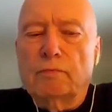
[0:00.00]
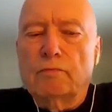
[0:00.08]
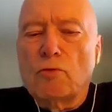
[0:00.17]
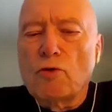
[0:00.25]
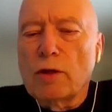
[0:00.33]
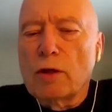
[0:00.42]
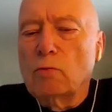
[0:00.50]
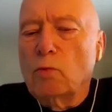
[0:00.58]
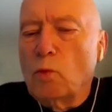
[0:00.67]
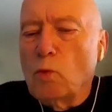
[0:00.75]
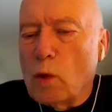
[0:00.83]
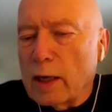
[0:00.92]
more
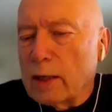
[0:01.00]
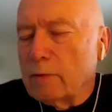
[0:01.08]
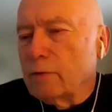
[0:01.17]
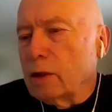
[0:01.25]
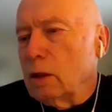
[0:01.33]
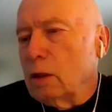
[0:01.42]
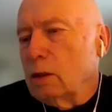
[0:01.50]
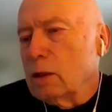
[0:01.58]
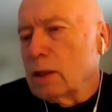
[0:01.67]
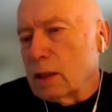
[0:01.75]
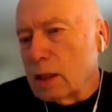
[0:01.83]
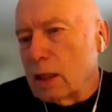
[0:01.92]
than one of the
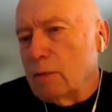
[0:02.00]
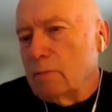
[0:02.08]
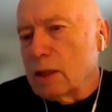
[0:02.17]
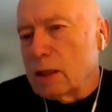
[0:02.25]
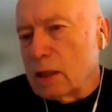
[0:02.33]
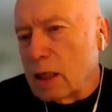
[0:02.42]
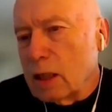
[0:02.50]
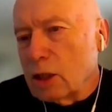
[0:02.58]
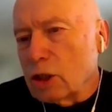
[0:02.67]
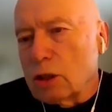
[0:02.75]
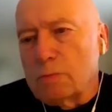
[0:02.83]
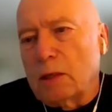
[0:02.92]
same
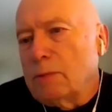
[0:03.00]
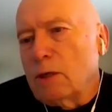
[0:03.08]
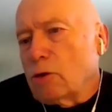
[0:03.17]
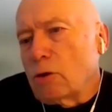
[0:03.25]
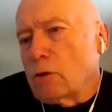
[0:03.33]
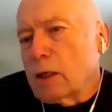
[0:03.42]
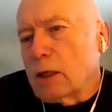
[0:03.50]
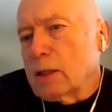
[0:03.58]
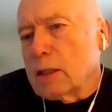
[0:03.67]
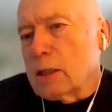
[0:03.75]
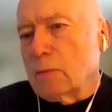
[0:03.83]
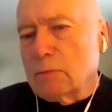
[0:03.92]
stages may be occurring at
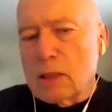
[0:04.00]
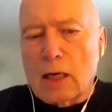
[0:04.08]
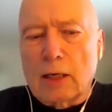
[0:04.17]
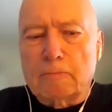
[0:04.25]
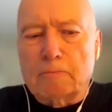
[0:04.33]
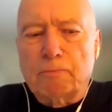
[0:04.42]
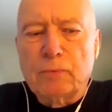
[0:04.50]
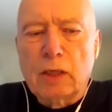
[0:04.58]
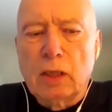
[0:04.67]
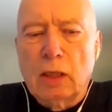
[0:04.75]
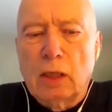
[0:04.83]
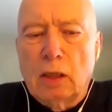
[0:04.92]
the same time.
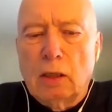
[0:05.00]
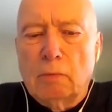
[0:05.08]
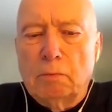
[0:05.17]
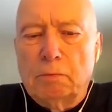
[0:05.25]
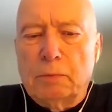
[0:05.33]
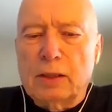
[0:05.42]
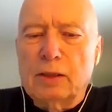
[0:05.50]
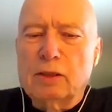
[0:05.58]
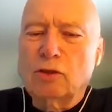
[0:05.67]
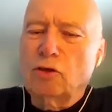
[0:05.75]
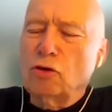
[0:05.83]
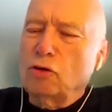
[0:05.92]
But
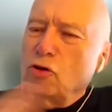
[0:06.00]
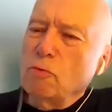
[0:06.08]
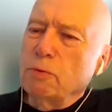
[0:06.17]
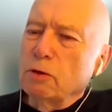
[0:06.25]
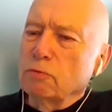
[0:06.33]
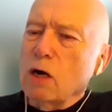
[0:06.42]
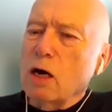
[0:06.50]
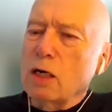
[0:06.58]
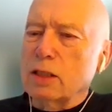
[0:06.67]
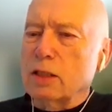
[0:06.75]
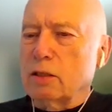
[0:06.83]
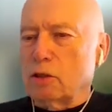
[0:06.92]

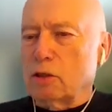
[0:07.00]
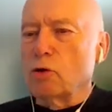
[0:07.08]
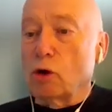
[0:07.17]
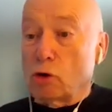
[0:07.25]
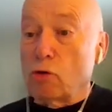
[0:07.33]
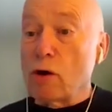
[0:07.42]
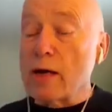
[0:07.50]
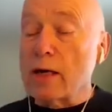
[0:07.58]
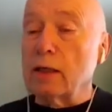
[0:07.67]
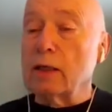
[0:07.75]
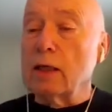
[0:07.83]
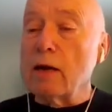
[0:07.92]
Kubler-Ross, to her
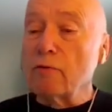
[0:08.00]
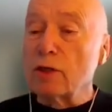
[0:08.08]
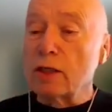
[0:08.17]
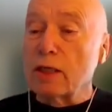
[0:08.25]
credit, never